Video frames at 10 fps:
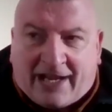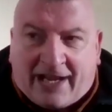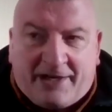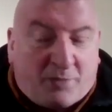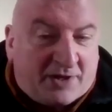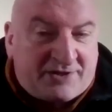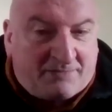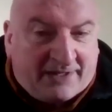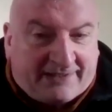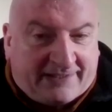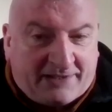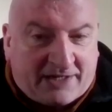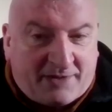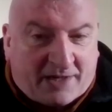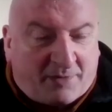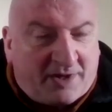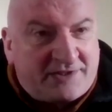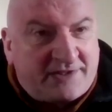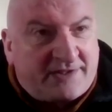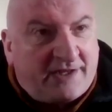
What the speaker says: and it wasn't my thing. I wasn't.